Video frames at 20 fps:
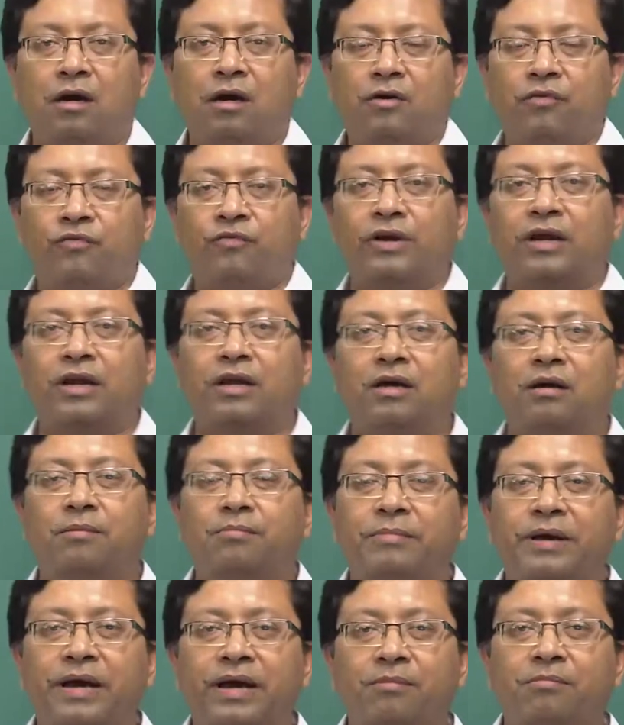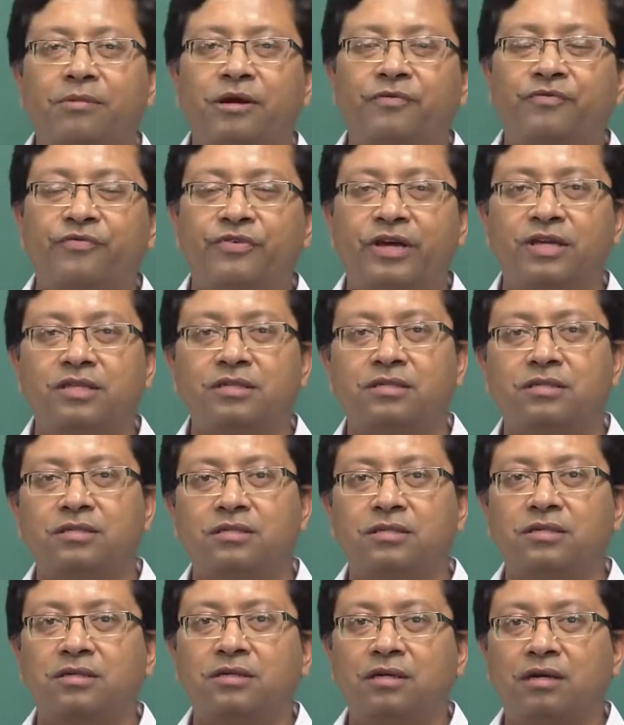Welcome back my
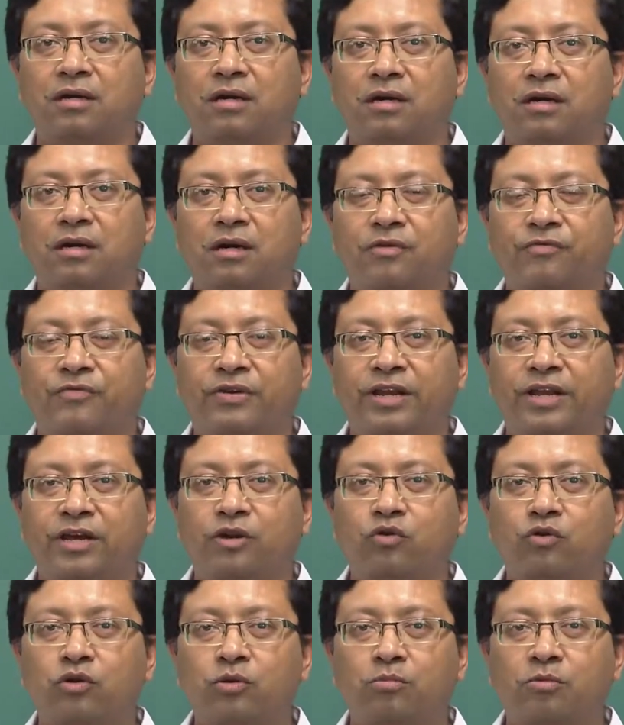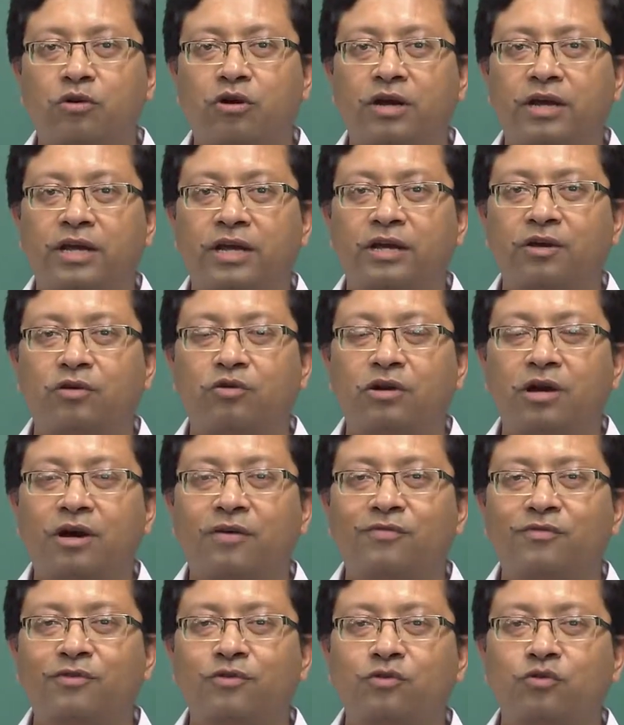friends, a very good morning, good
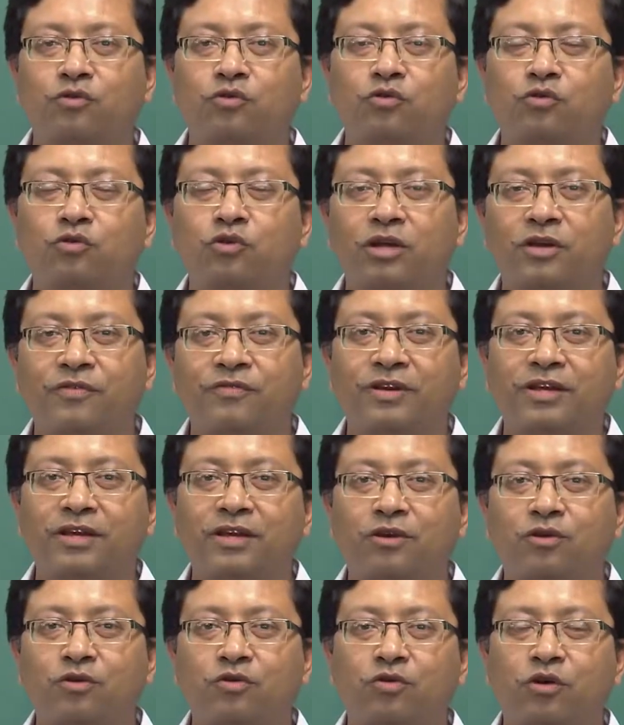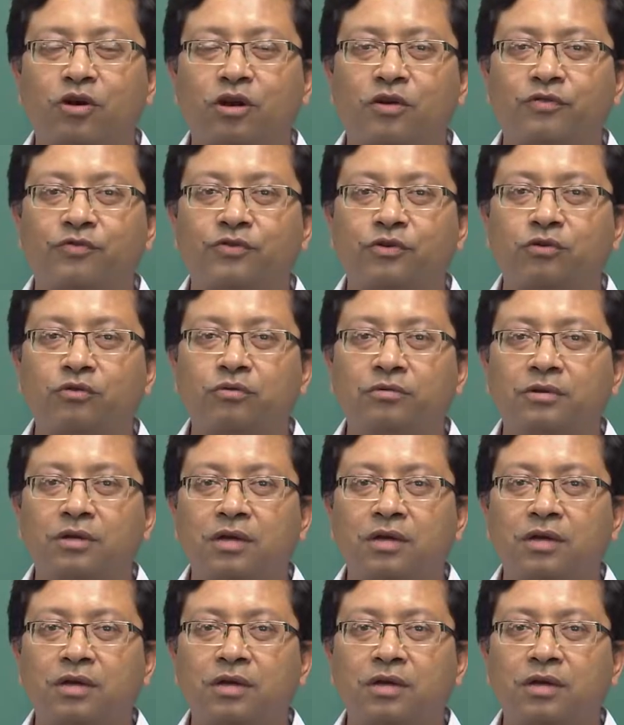afternoon, good evening to all of you.